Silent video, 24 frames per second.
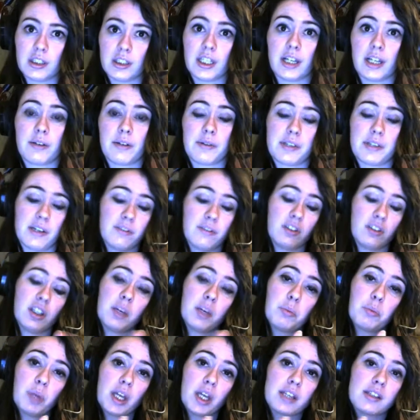that was definitely
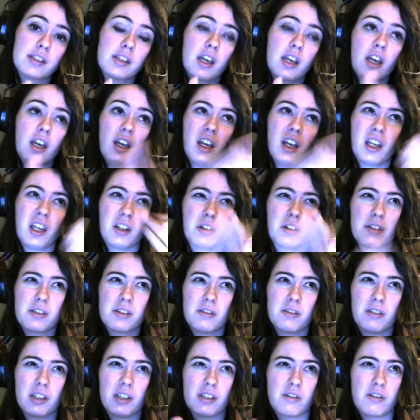a plus. And
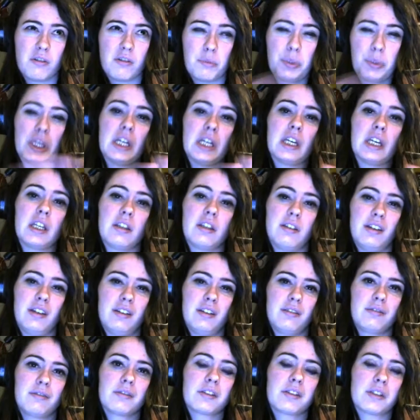also, they don't mean anything,
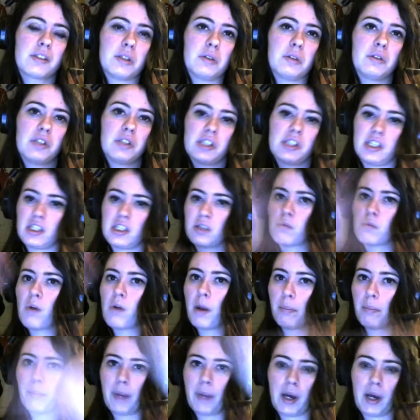so you can just like
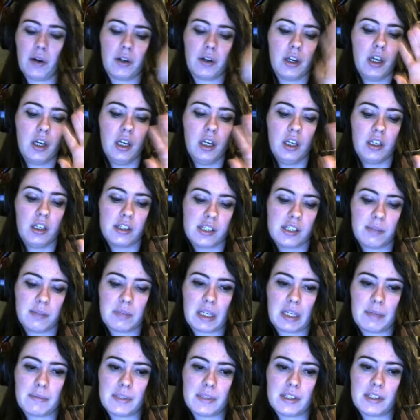swap them out.
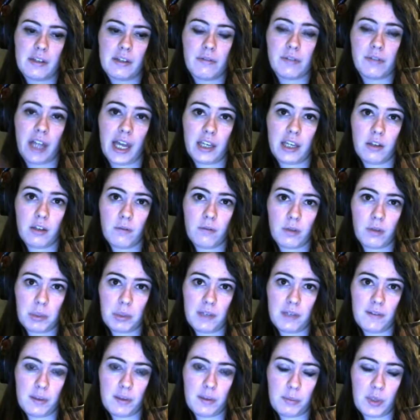Sometimes they'll flag you for
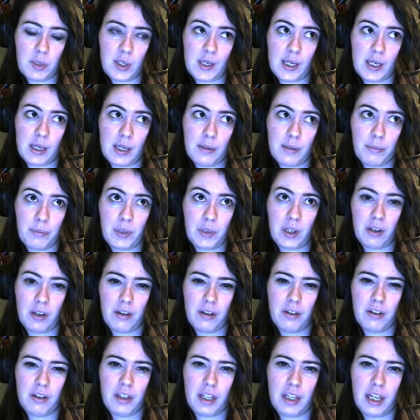PvP, but
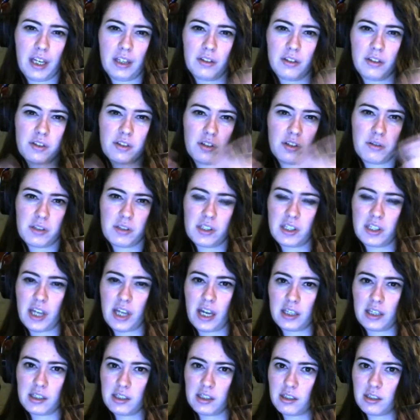other than that, there's no
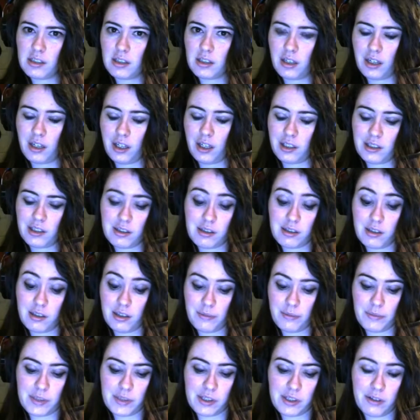stats connected to
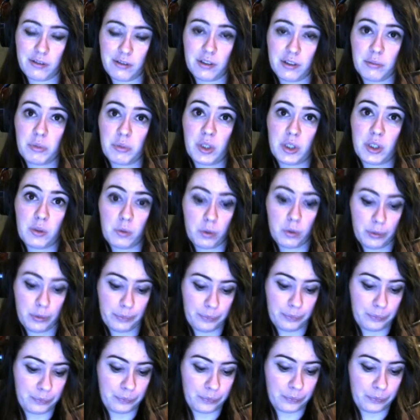them, so they're pretty cool.